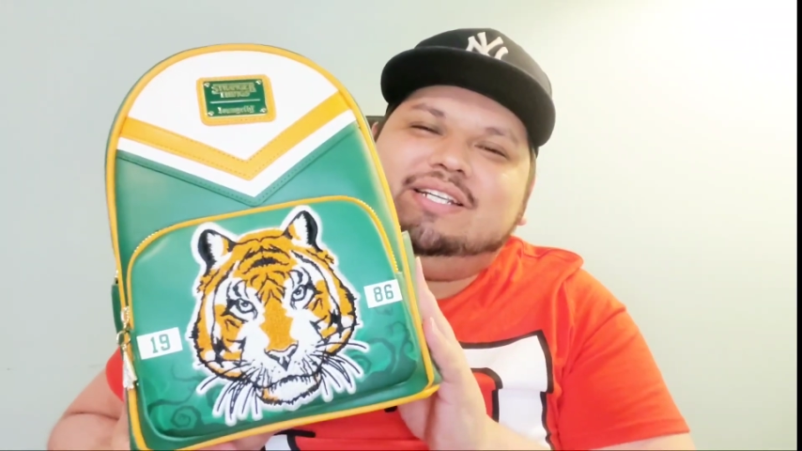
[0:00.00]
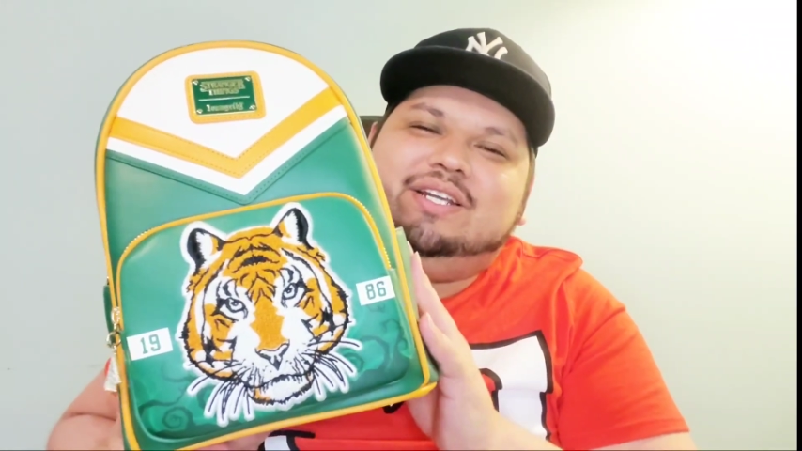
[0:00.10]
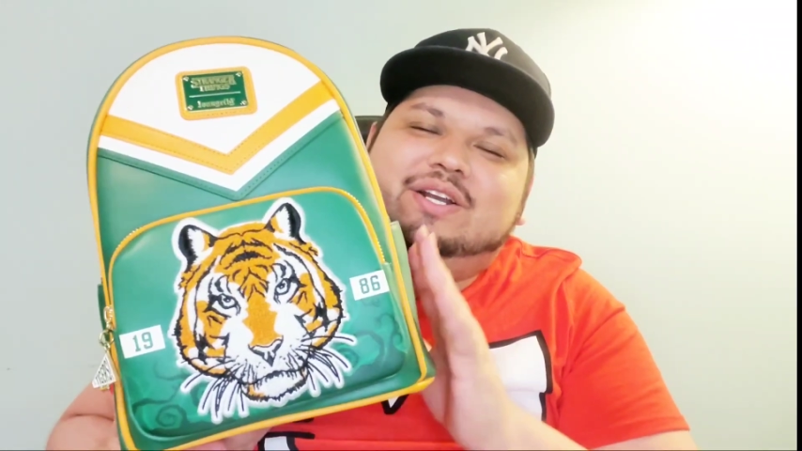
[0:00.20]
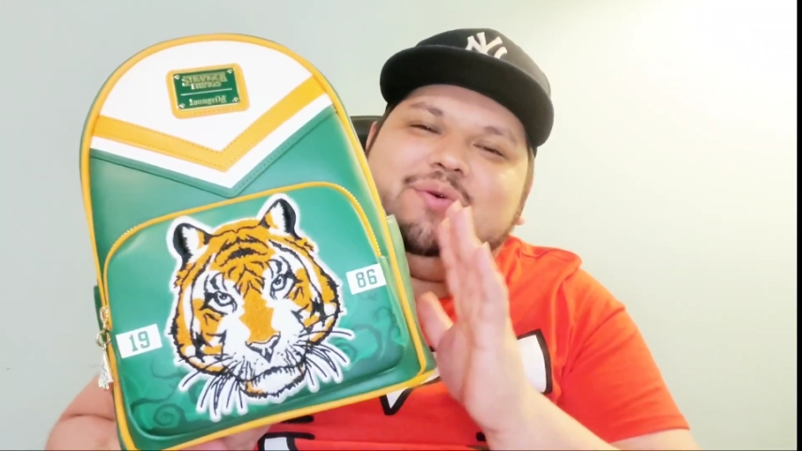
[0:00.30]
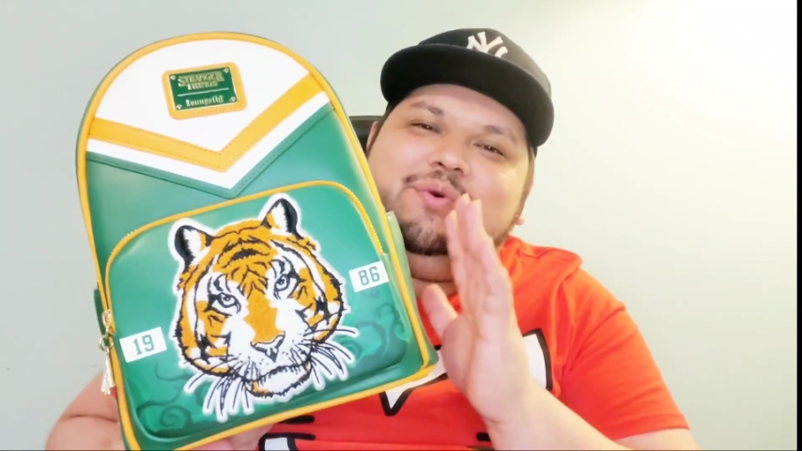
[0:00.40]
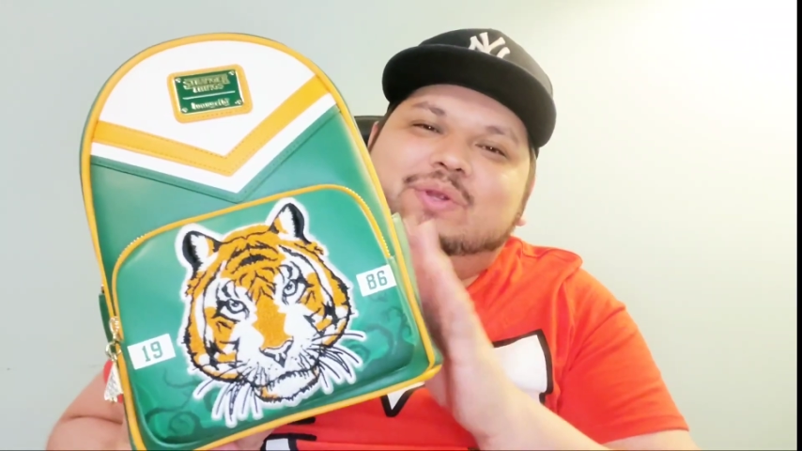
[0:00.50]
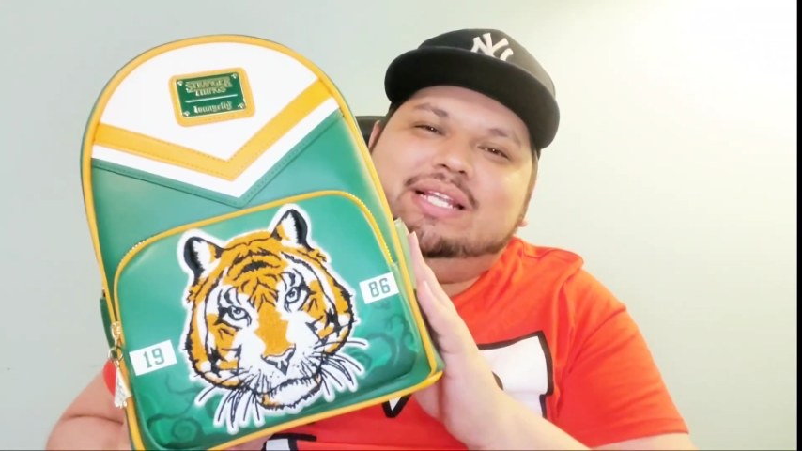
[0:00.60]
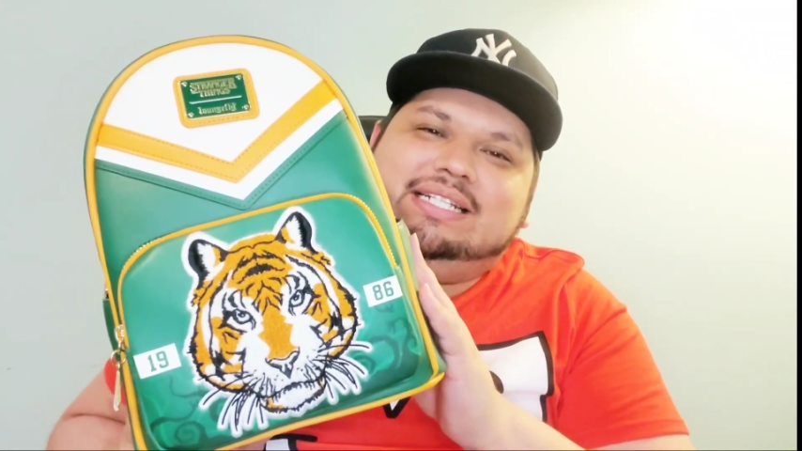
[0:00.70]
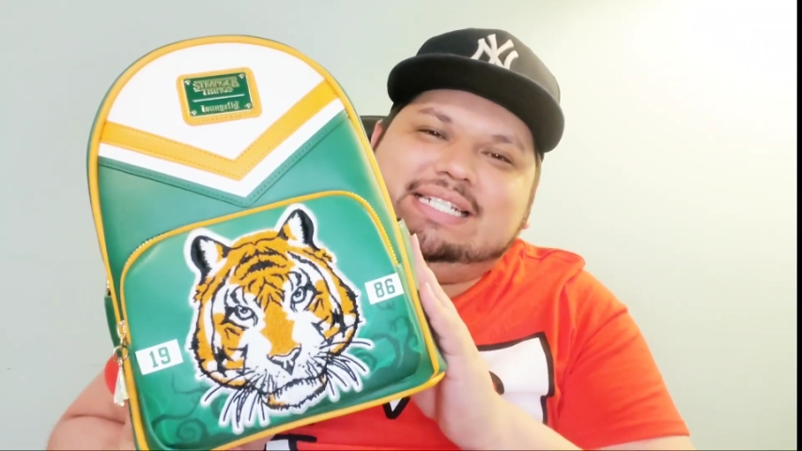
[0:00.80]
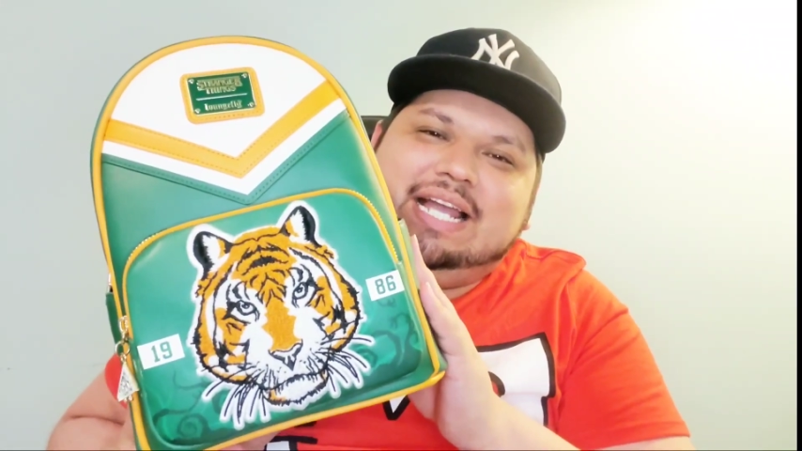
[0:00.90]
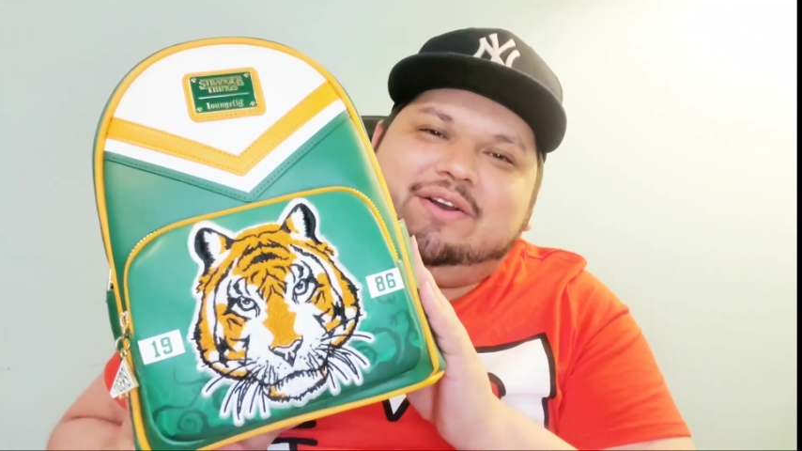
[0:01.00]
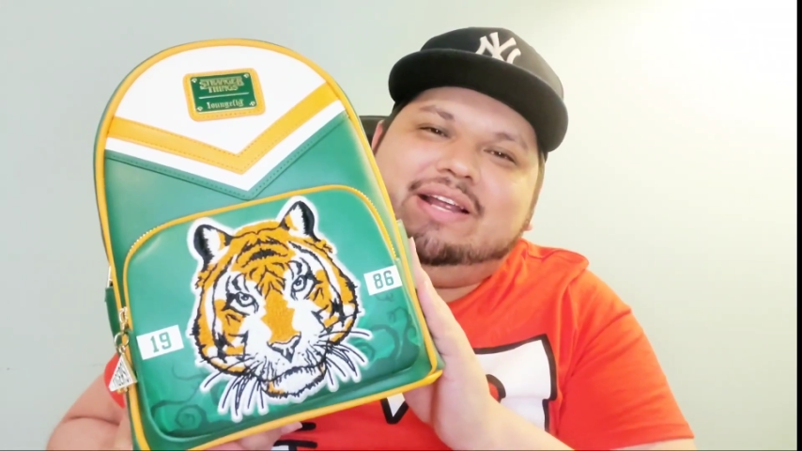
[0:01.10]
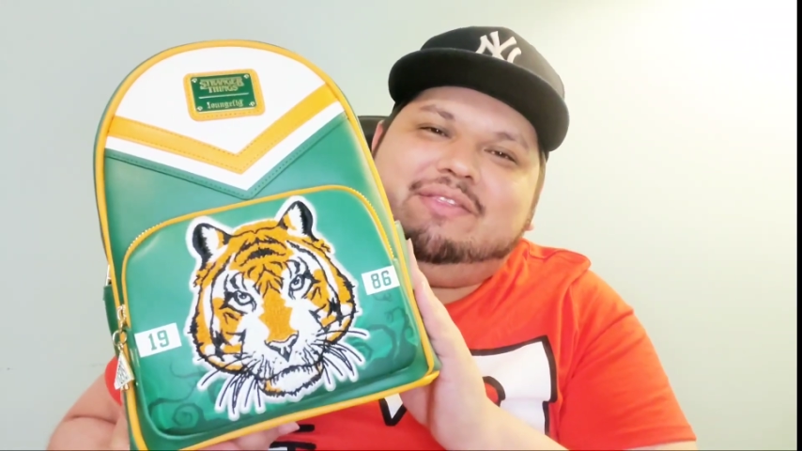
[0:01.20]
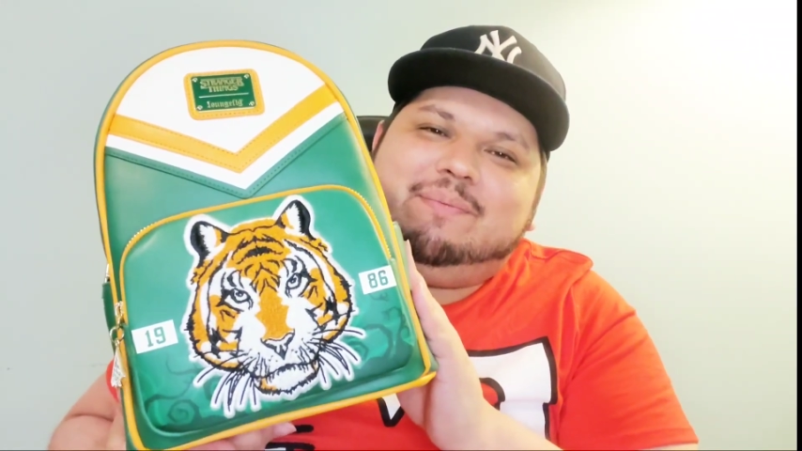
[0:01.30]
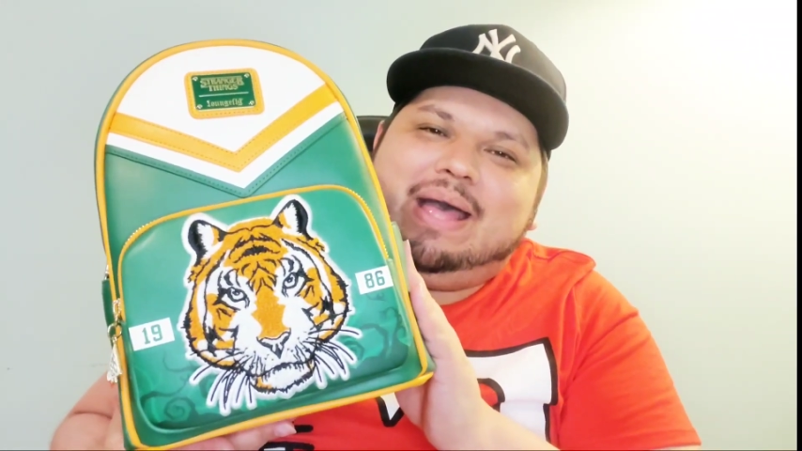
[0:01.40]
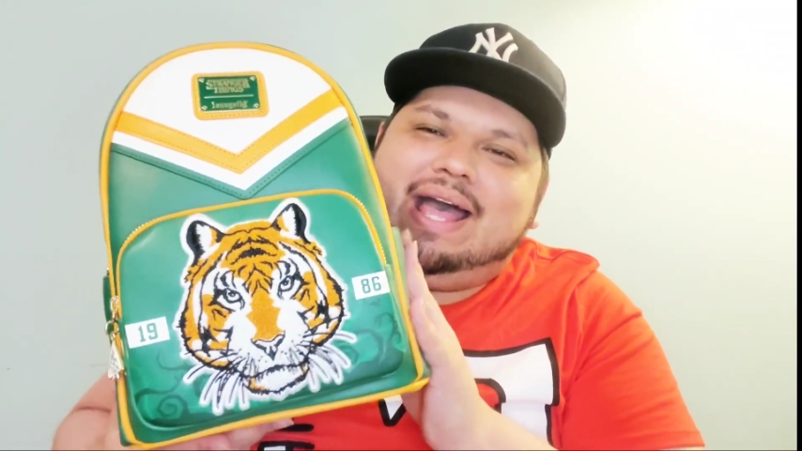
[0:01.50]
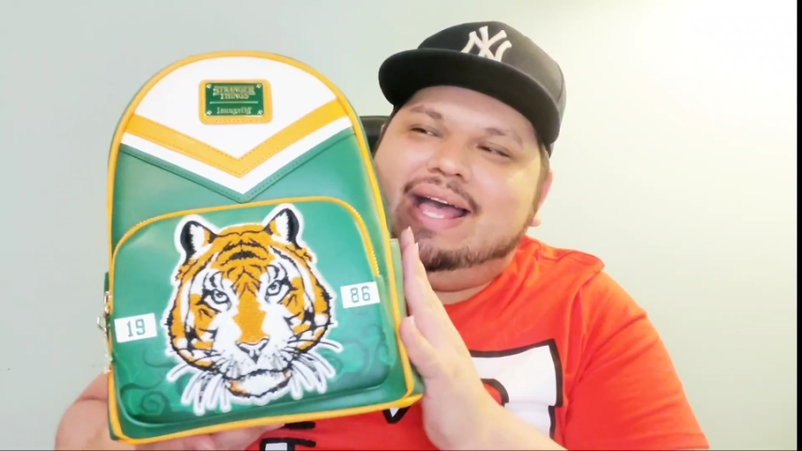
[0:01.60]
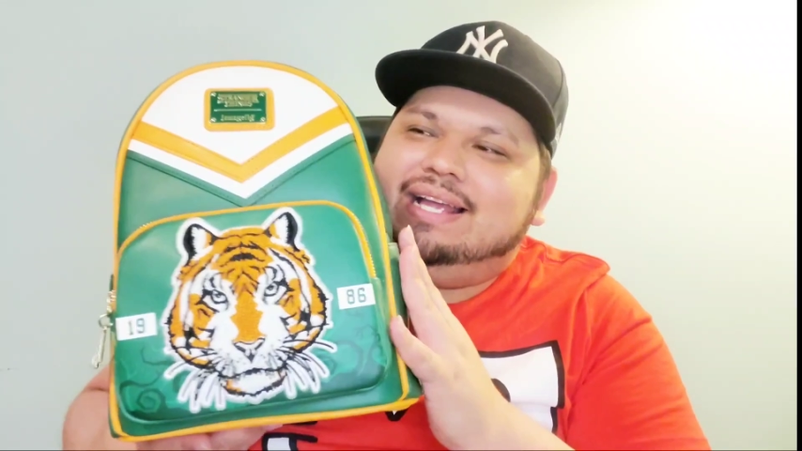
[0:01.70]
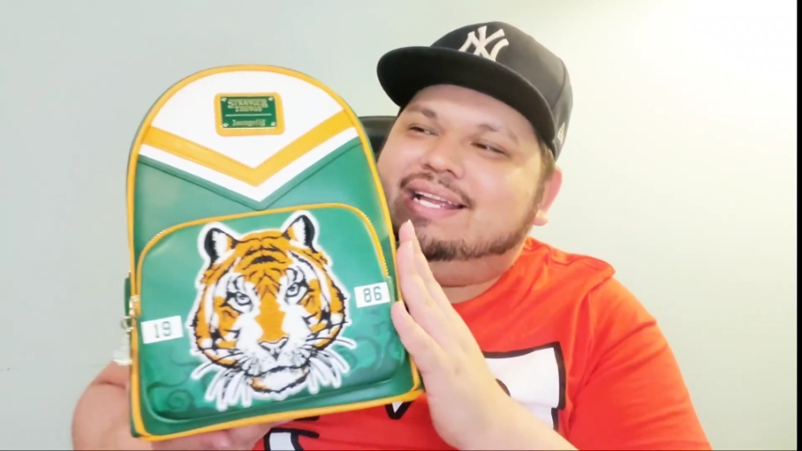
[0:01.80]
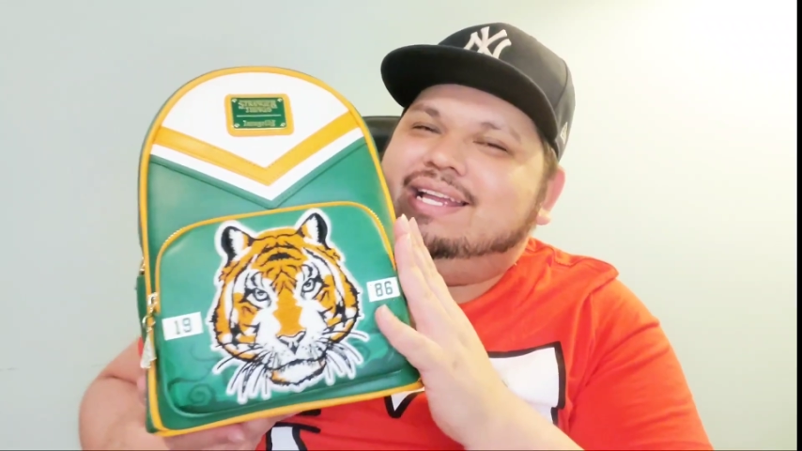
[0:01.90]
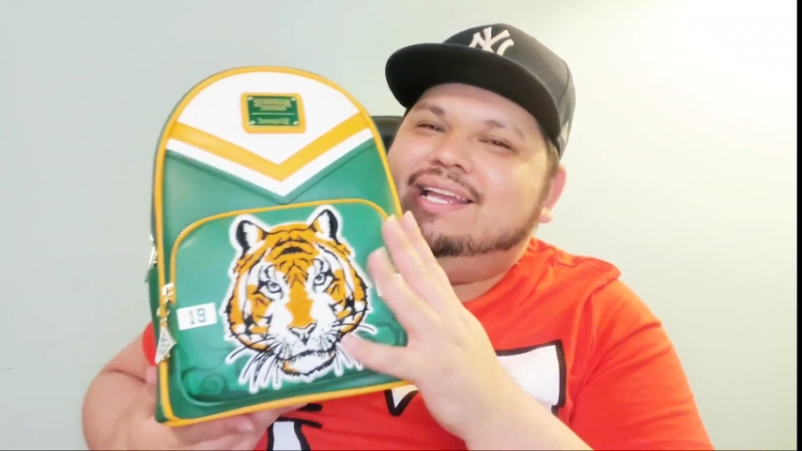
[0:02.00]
you know, ruin the integrity of the bag.